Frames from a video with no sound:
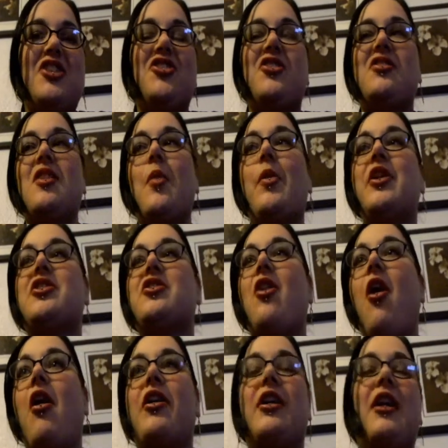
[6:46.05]
It's just someone
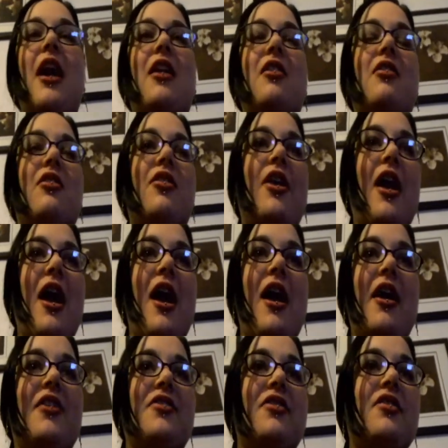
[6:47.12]
talking out of their
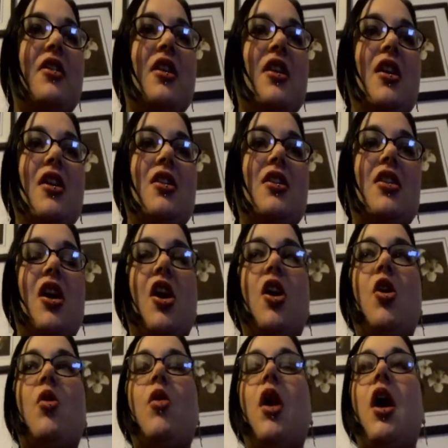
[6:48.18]
ass, you
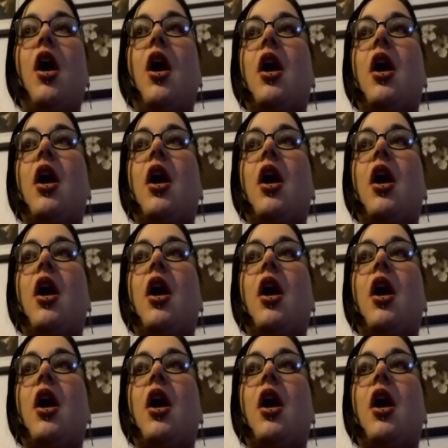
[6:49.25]
know.